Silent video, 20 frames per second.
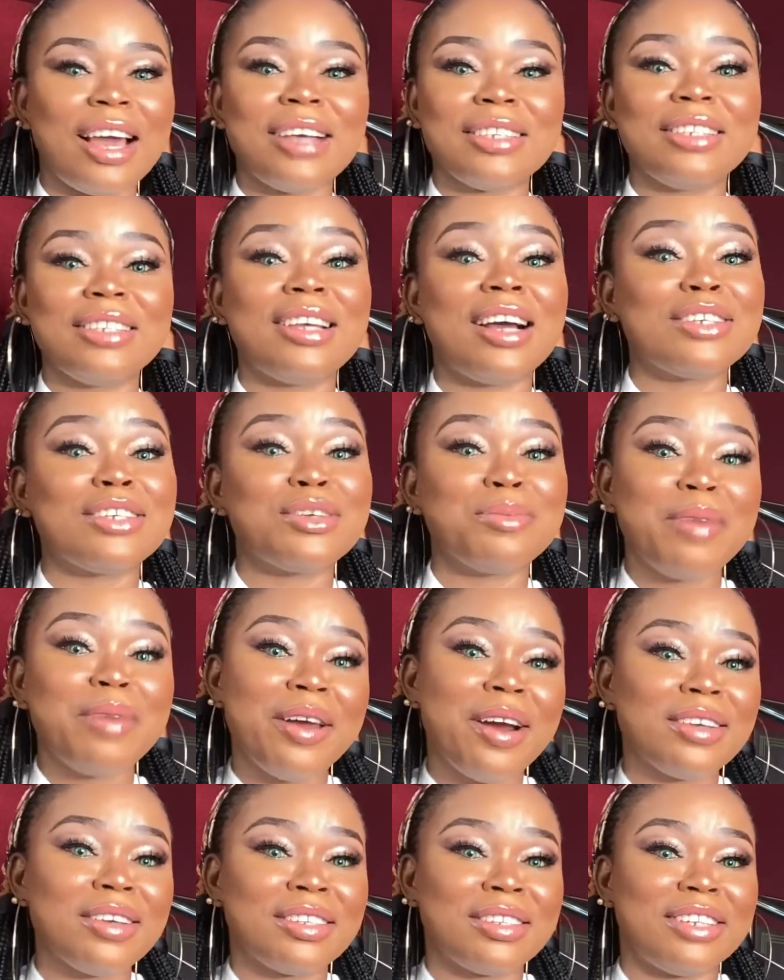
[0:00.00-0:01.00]
I said, there are some
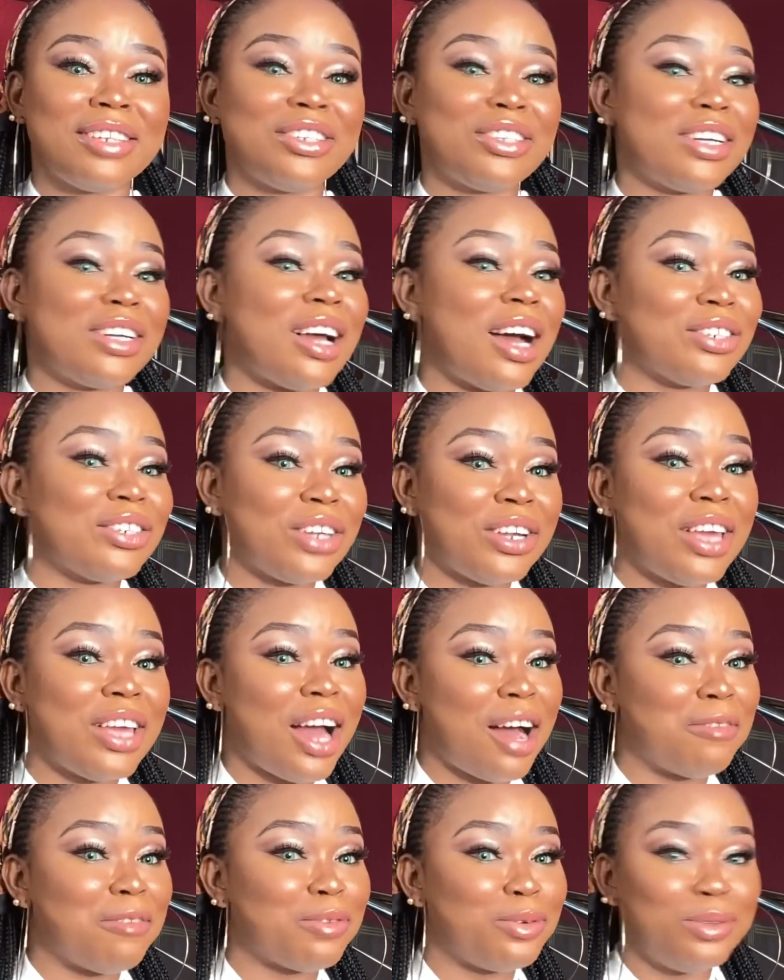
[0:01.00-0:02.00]
areas in Nigeria that actually
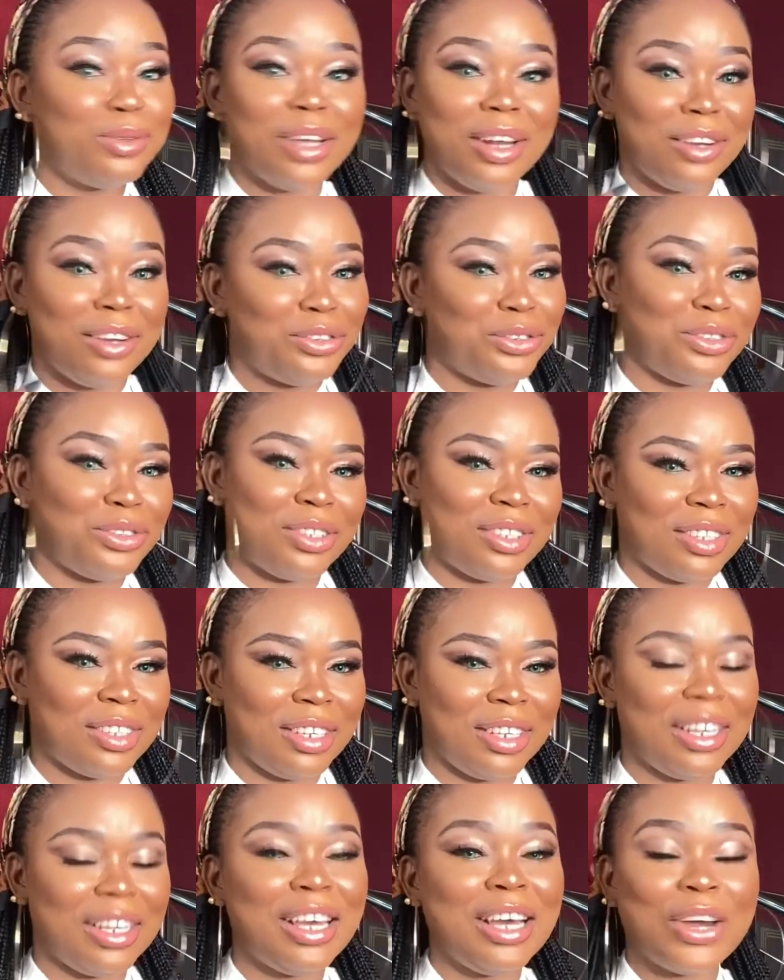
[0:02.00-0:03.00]
have good
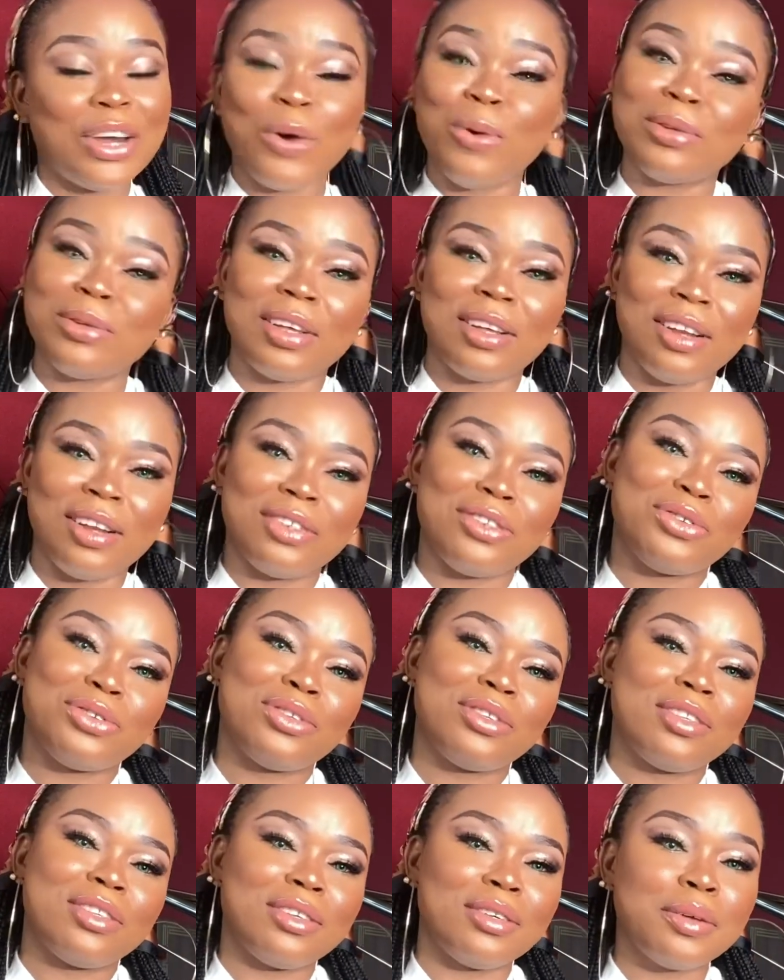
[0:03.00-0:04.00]
electricity, constant
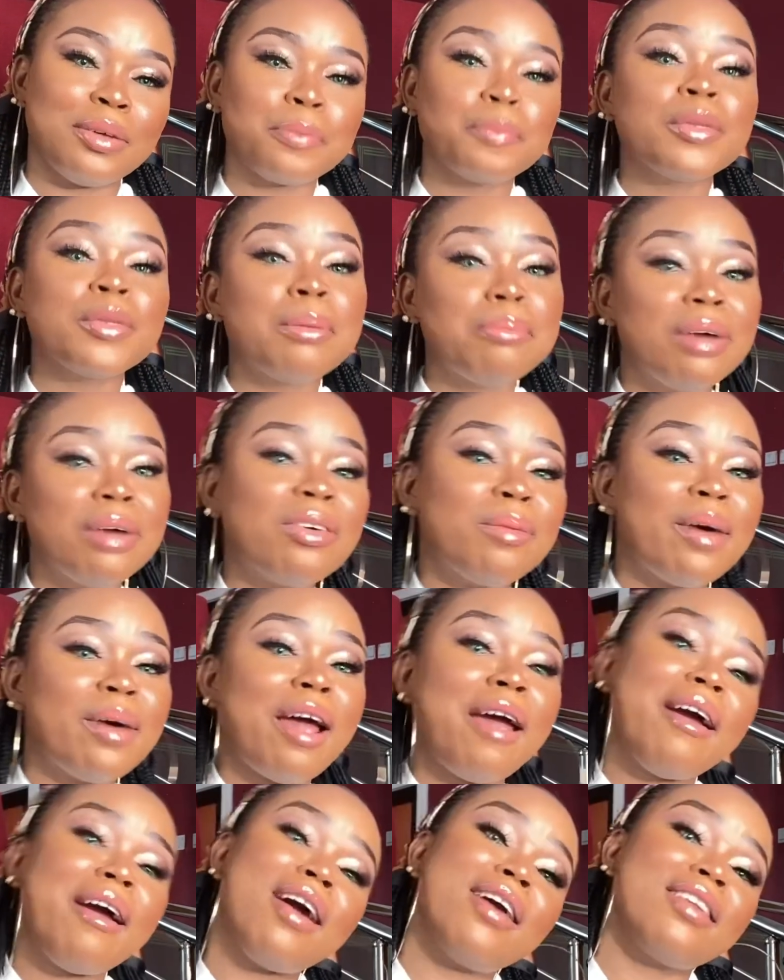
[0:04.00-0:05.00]
electricity. But for my
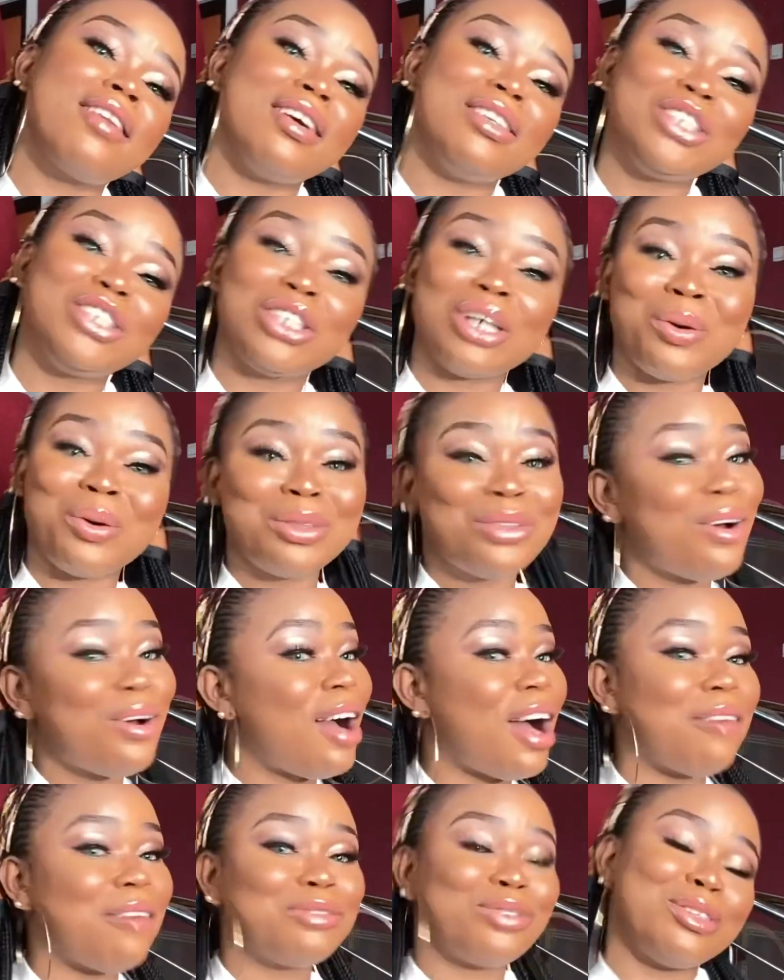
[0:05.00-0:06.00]
area in Nigeria, we don't
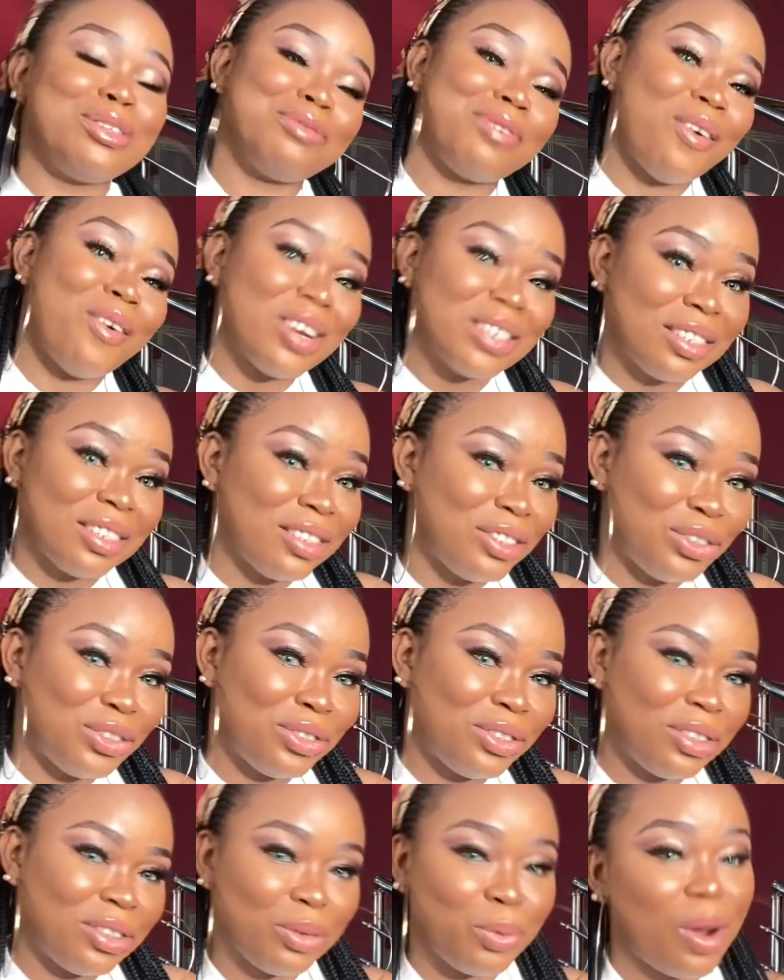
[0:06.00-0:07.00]
have 24 hours
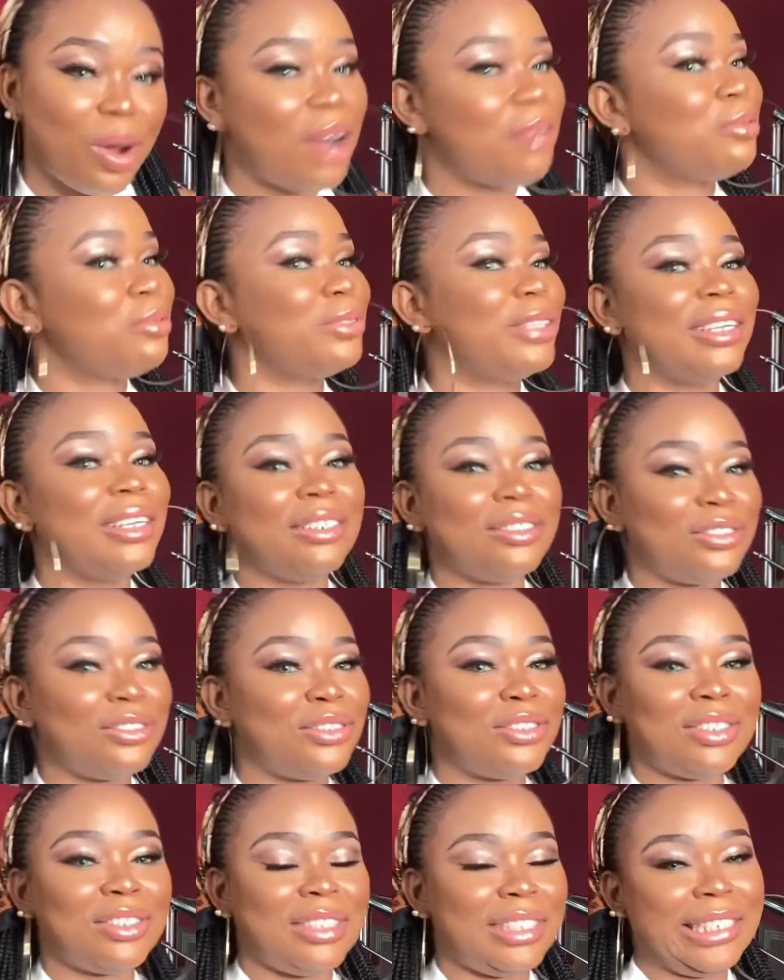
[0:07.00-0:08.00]
electricity. We have good
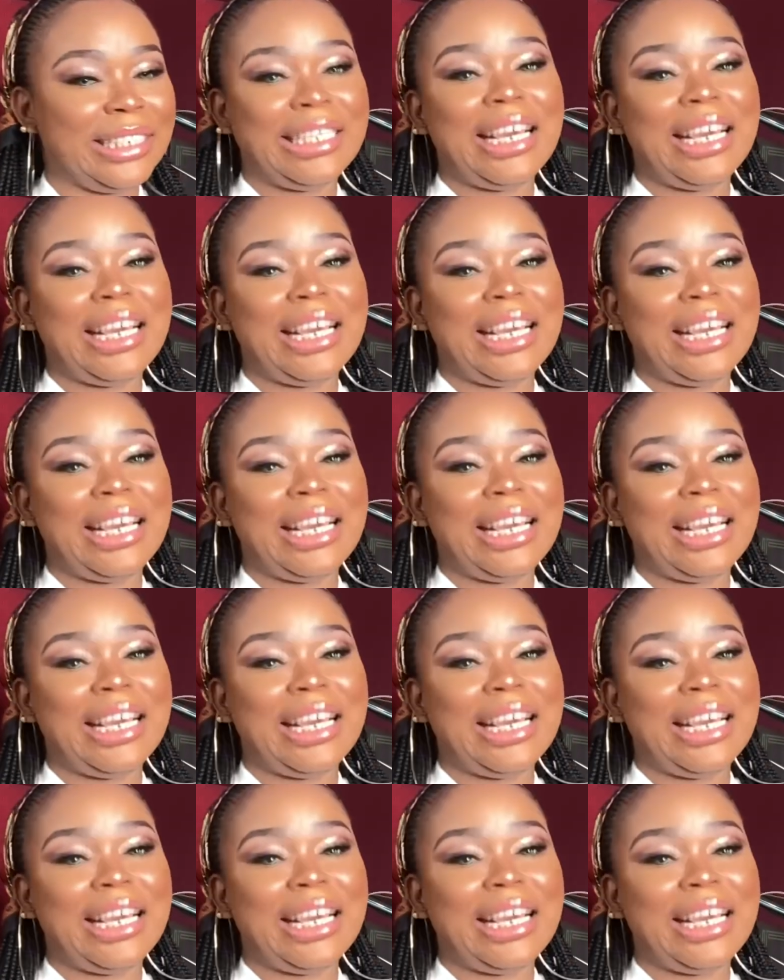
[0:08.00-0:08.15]
electricity.